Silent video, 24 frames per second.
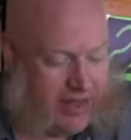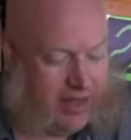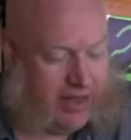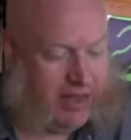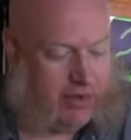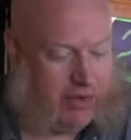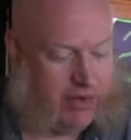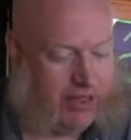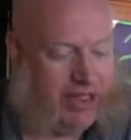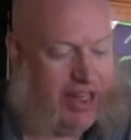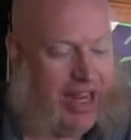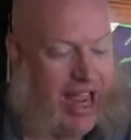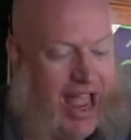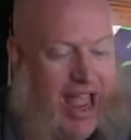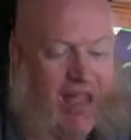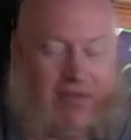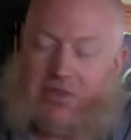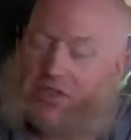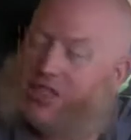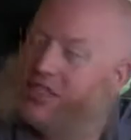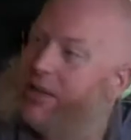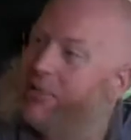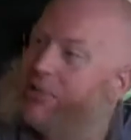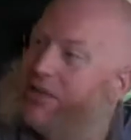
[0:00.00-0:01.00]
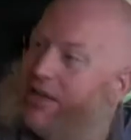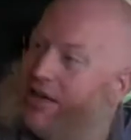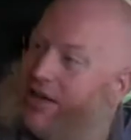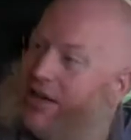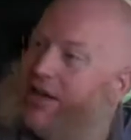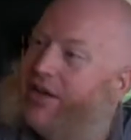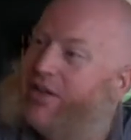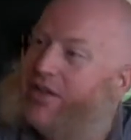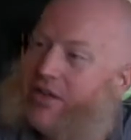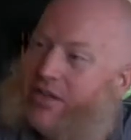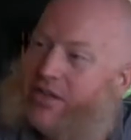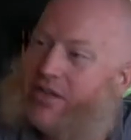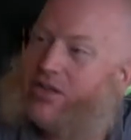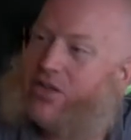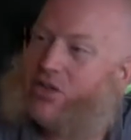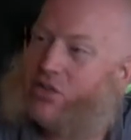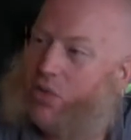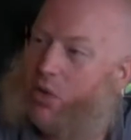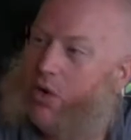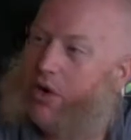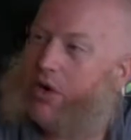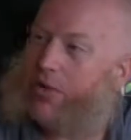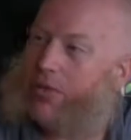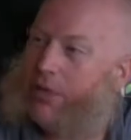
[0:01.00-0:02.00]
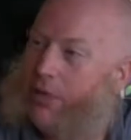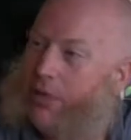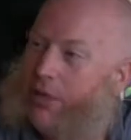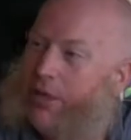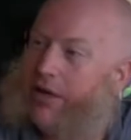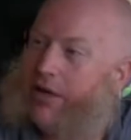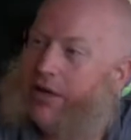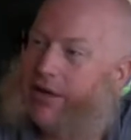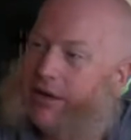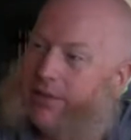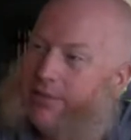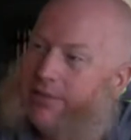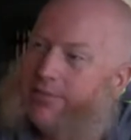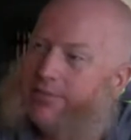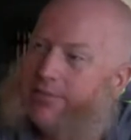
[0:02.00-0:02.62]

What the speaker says: really have something here. This is a wonderful beer.